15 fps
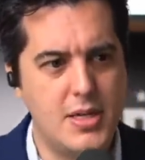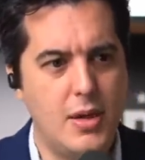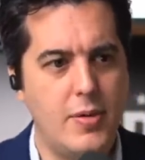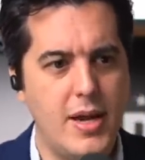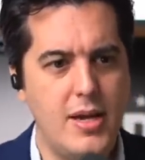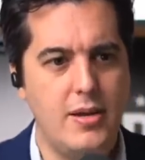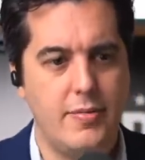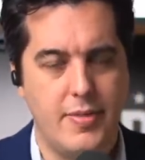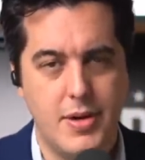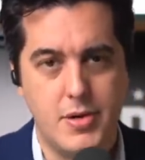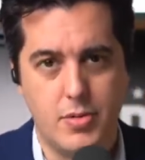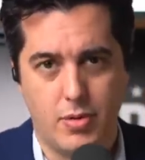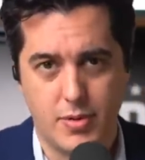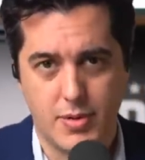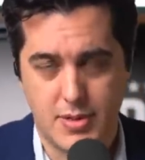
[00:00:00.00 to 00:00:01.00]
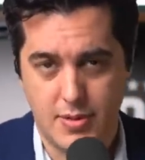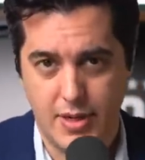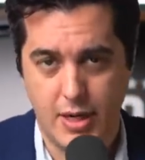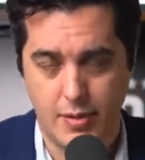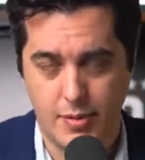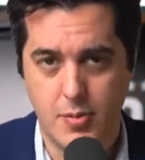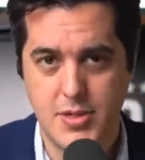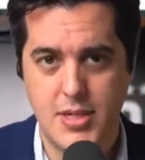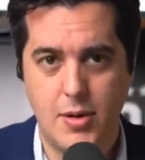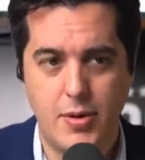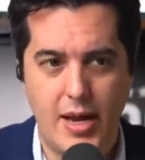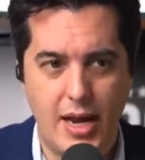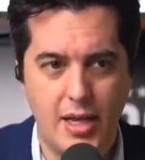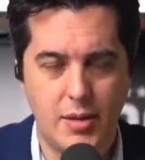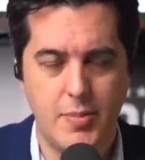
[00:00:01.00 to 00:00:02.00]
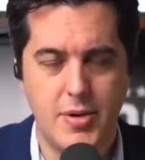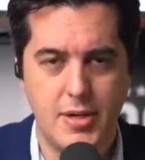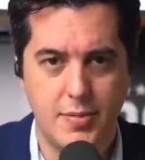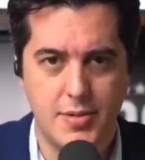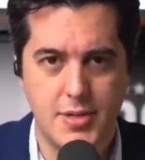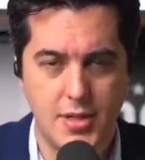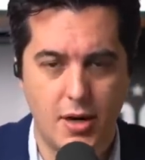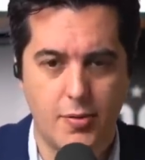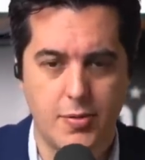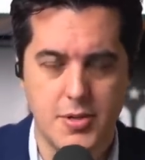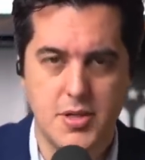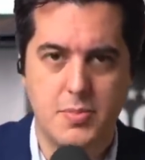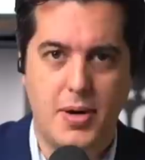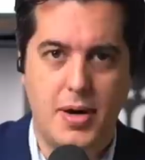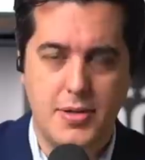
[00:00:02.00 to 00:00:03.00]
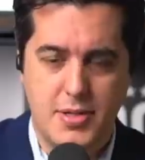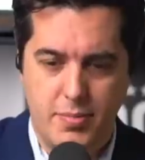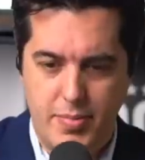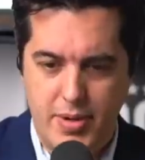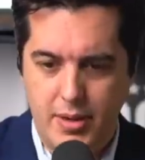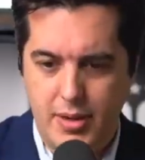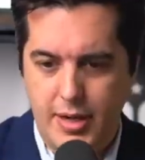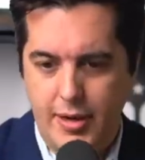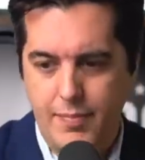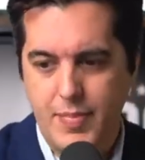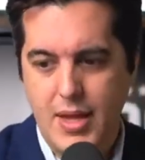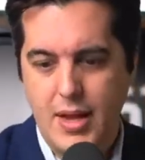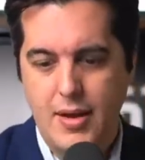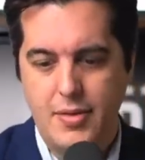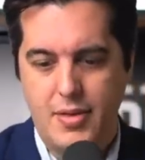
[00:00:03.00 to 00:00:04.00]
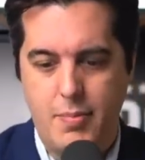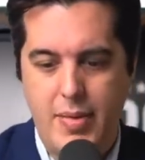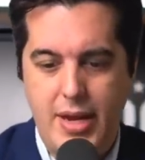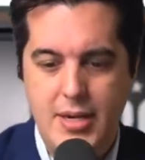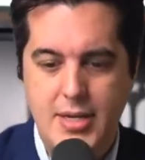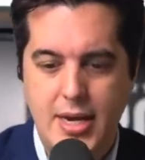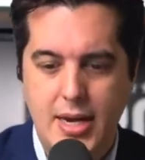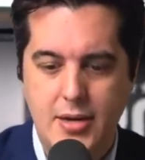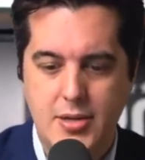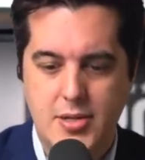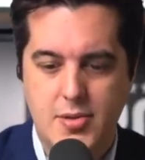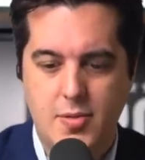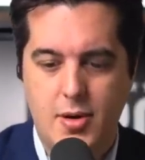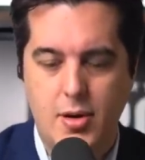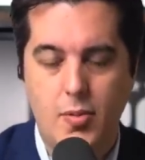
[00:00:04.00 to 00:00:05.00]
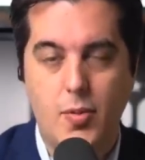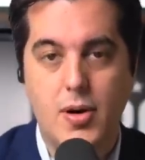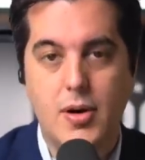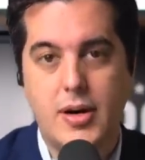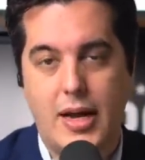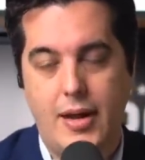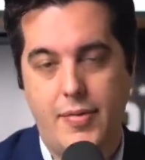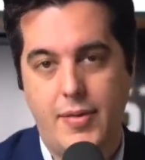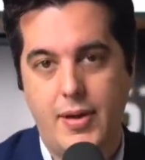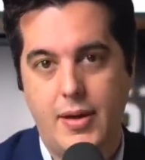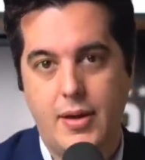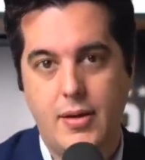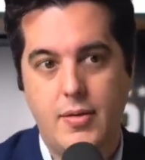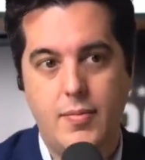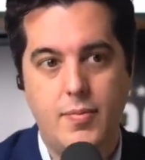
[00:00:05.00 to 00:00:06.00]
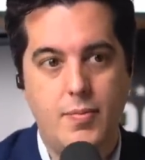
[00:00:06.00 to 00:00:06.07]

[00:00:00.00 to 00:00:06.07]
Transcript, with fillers: individual, you know, there was no element of self-responsibility that maintained a strong work ethic.